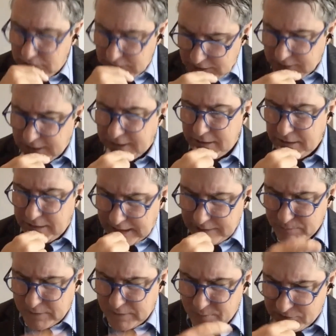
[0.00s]
Okay, I
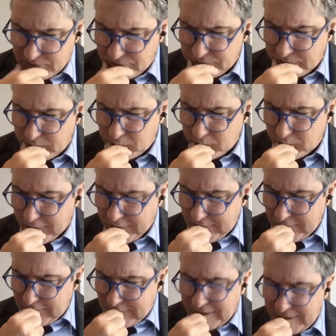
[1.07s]
misunderstood the word.
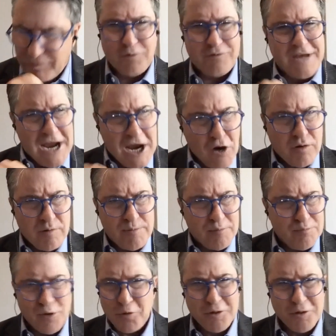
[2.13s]
I thought it was Arab
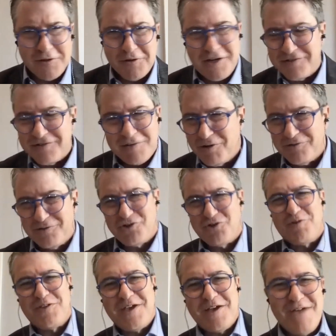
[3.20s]
bowling leagues. I wasn't sure
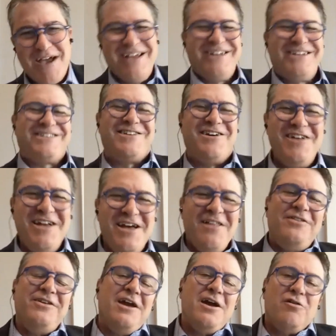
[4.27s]
what that meant.
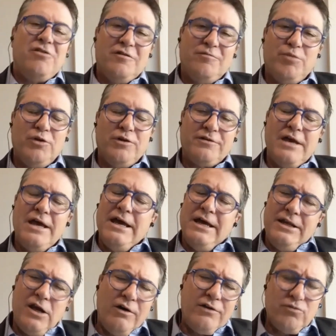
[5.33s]
The era of bowling.
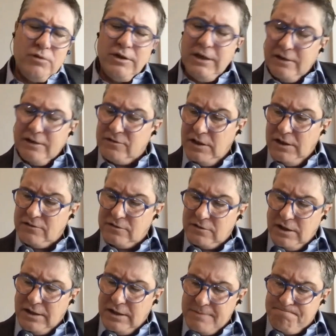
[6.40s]
No, it's really it's
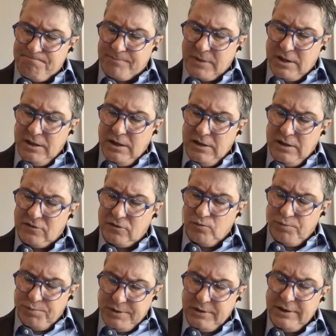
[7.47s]
a
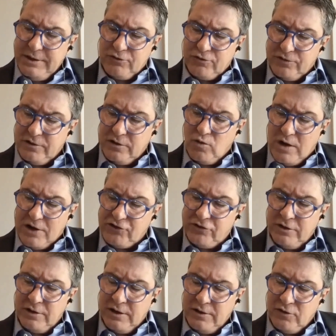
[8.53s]
really interesting
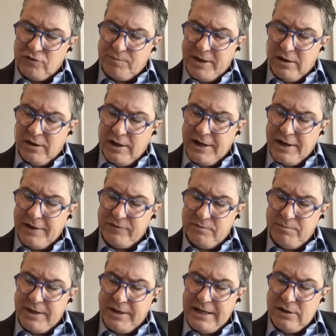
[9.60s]
question, and there's been a lot of
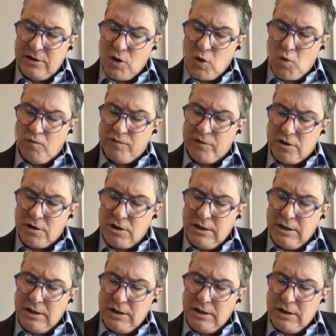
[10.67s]
debate over